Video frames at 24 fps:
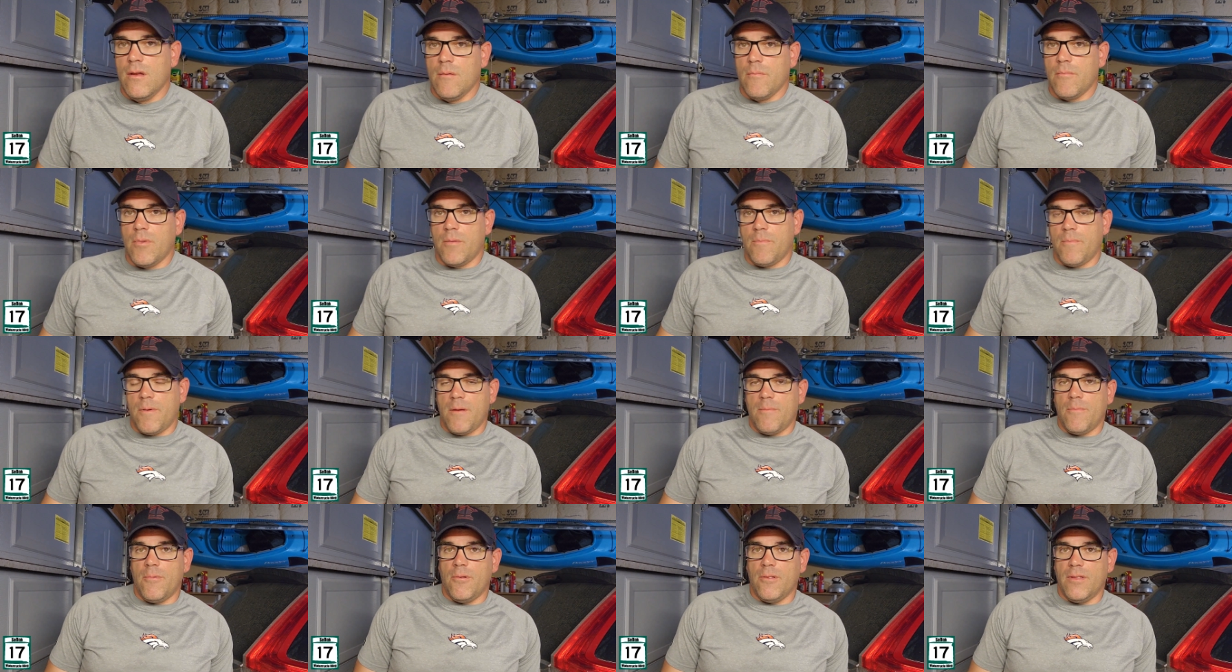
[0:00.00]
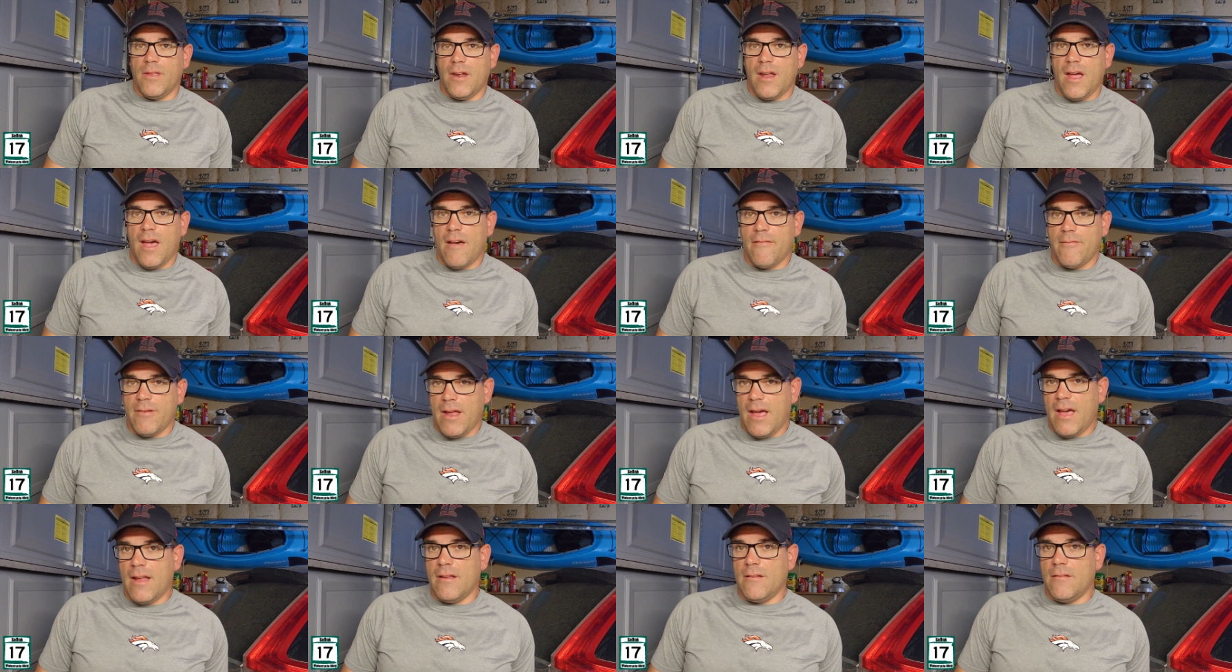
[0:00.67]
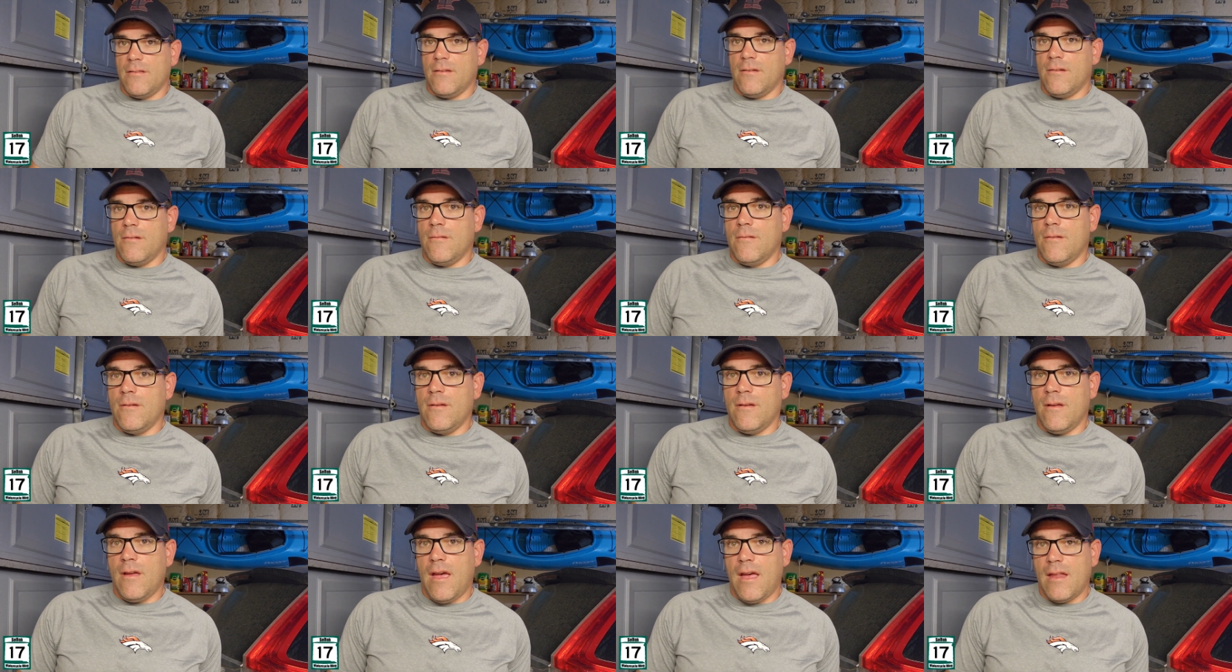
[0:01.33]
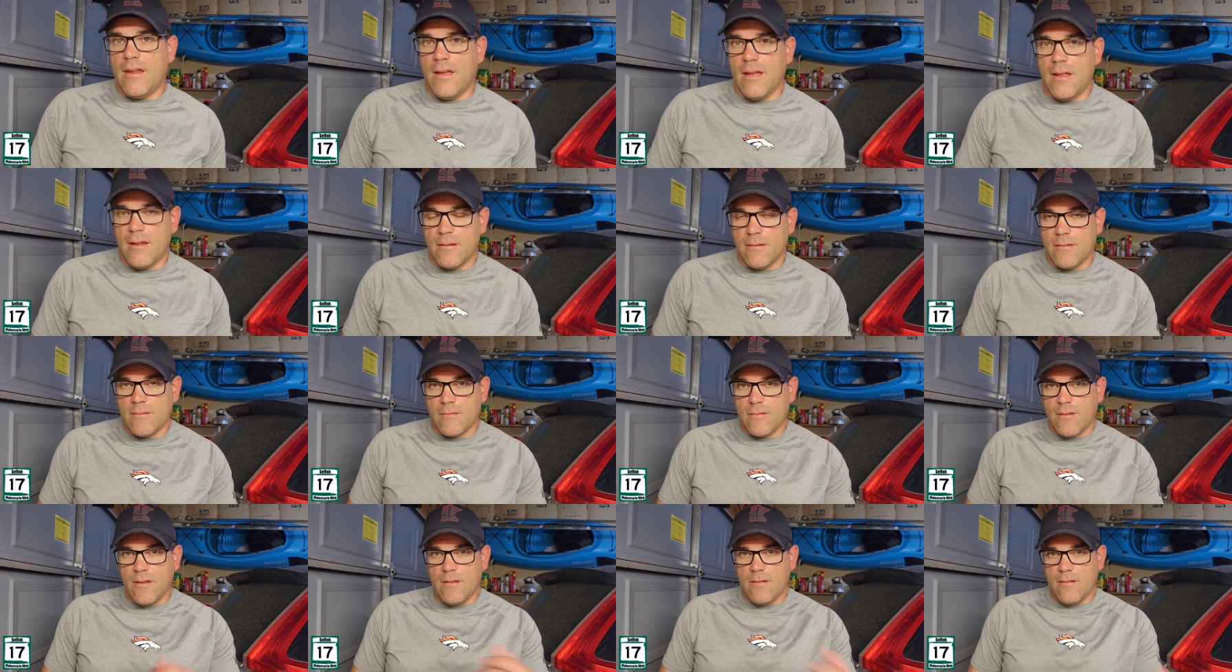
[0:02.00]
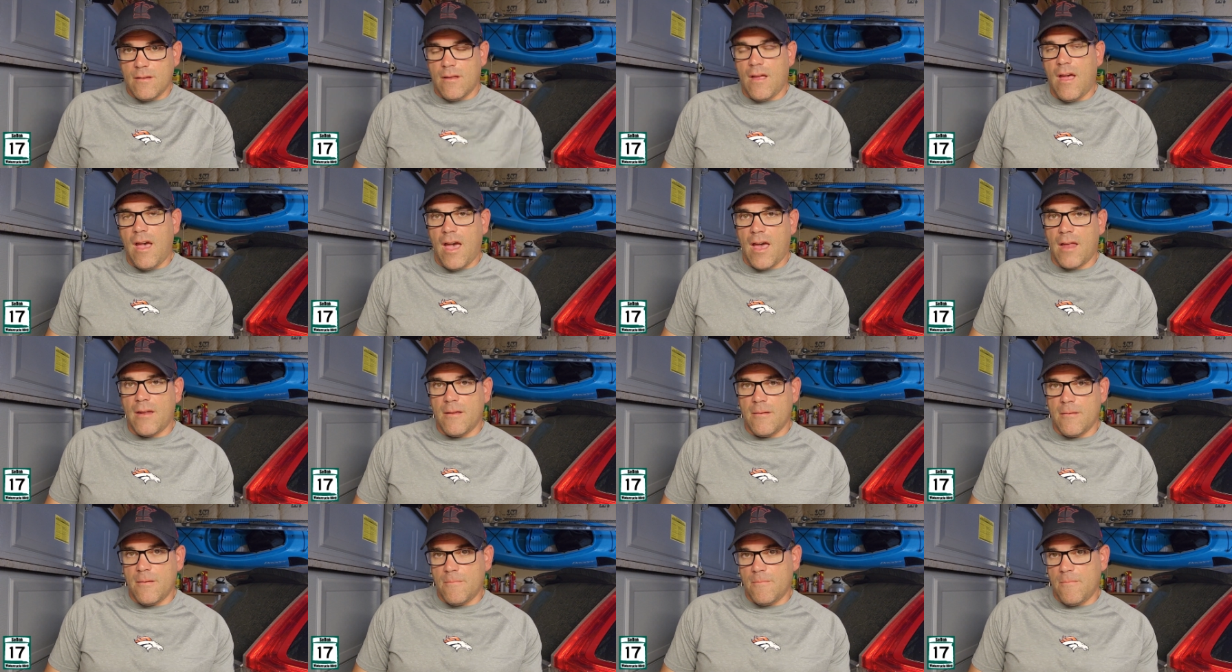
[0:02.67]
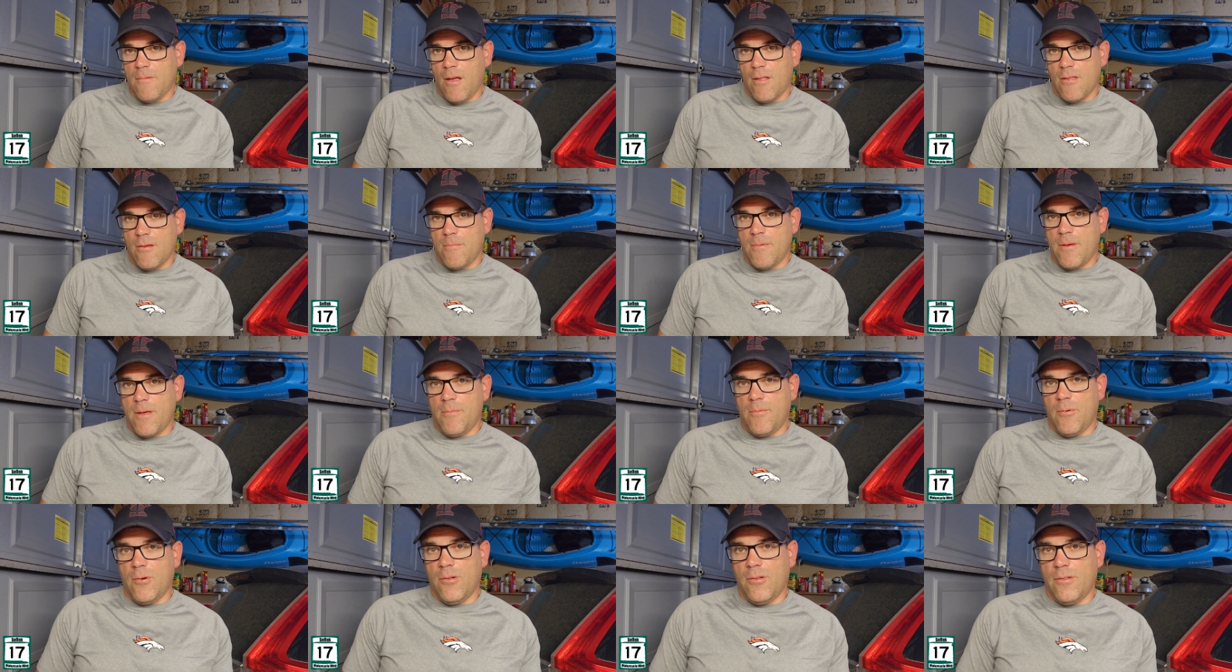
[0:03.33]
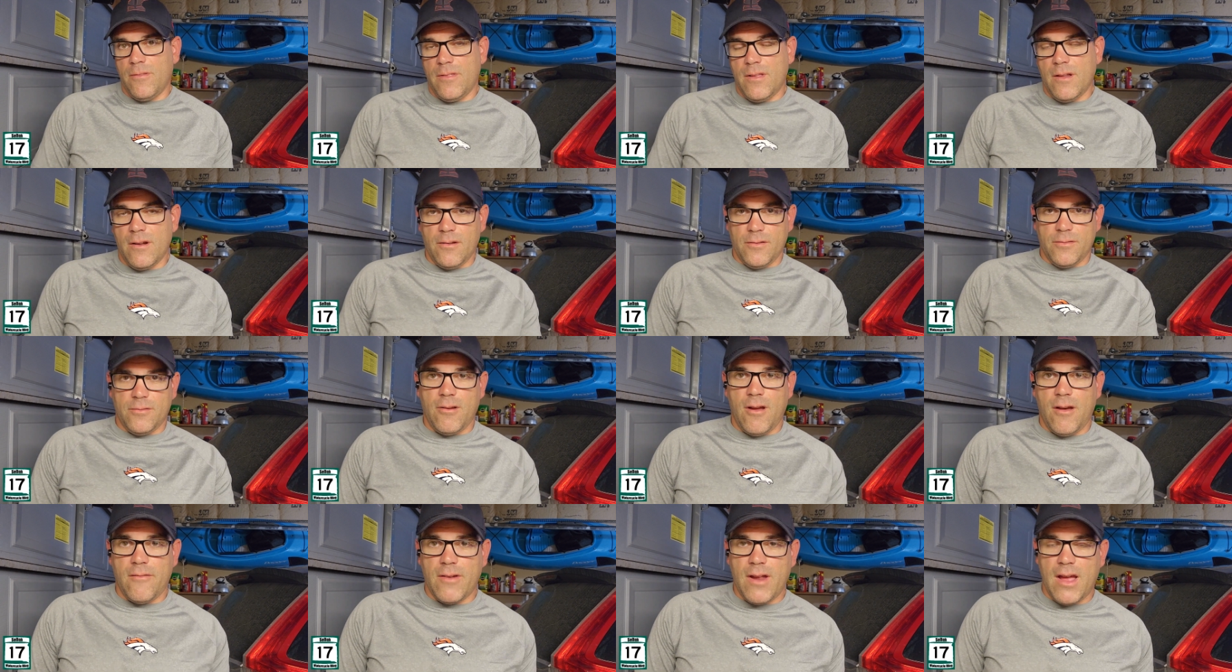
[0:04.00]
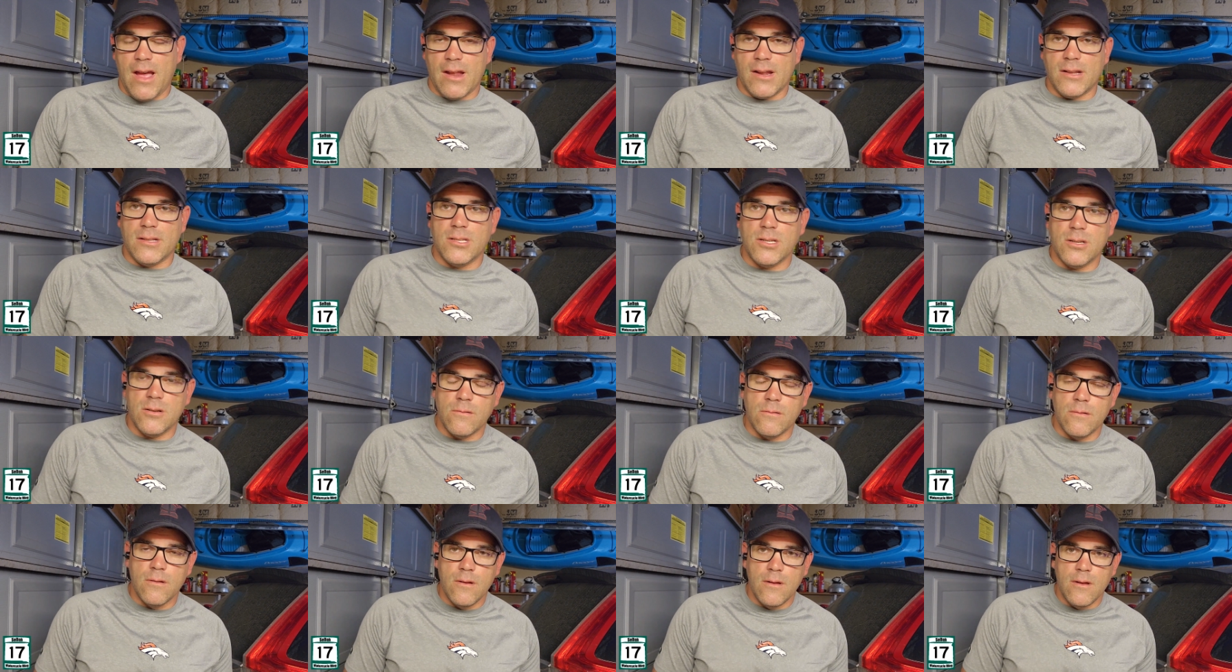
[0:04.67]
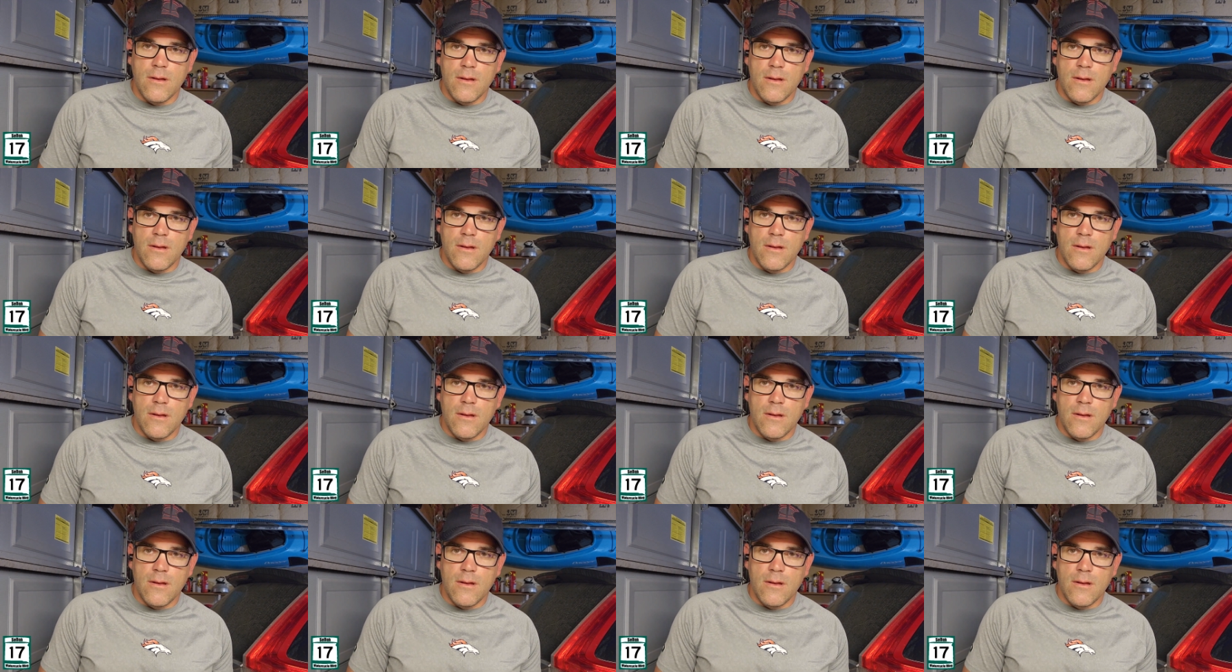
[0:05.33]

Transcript: put people that have an attitude and then add in other people that also have an attitude